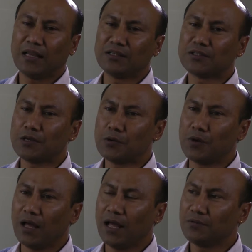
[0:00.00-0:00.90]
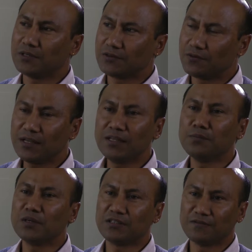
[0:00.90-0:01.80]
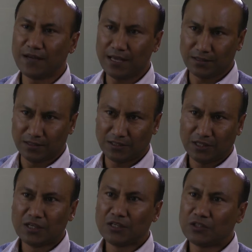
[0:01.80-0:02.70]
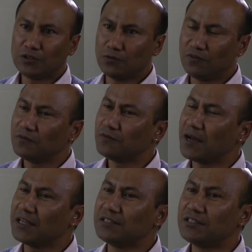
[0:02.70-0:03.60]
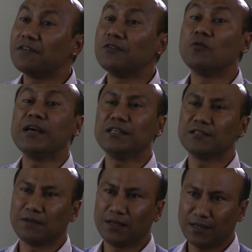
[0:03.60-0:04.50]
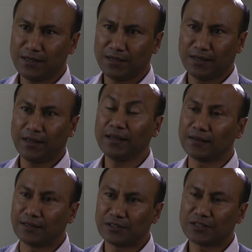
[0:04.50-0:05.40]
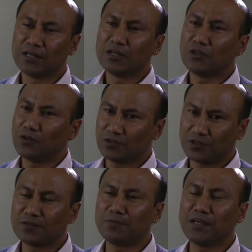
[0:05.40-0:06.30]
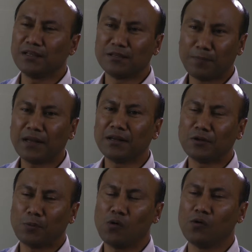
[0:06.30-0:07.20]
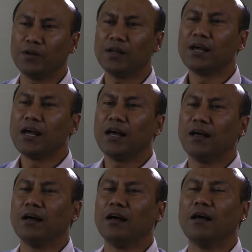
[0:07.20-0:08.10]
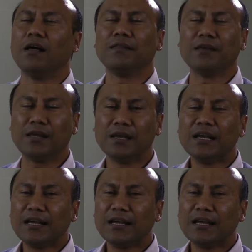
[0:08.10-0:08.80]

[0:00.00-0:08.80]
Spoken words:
And so I was really motivated to find different ways of learning English, not just being dependent upon the